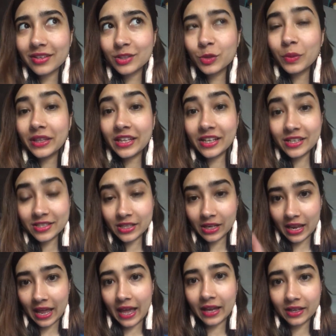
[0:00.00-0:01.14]
so when there is a
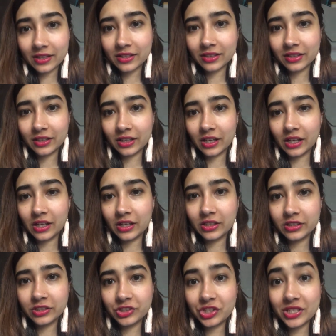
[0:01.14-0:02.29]
lack,
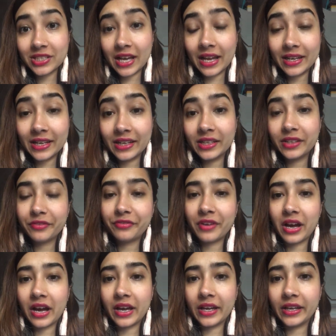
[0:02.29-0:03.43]
just
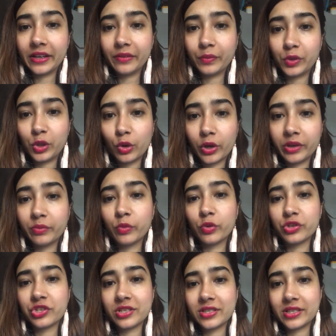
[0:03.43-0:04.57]
identify with your
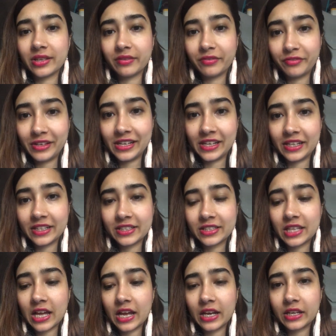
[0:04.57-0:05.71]
emotions and feelings
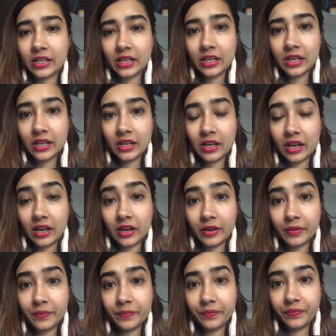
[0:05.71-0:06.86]
that,
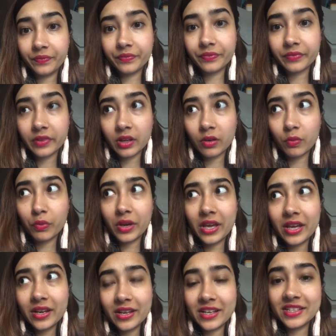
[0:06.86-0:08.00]
um
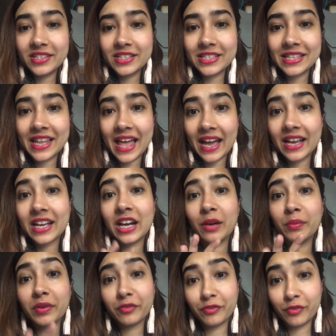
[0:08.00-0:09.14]
where is this lack
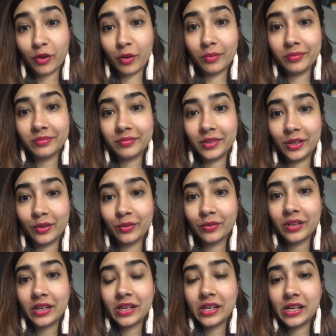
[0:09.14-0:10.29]
coming from,
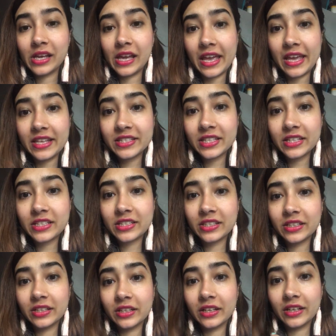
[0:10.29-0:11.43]
is it
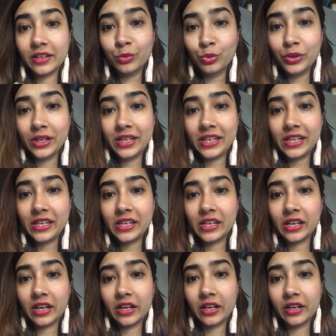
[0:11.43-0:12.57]
really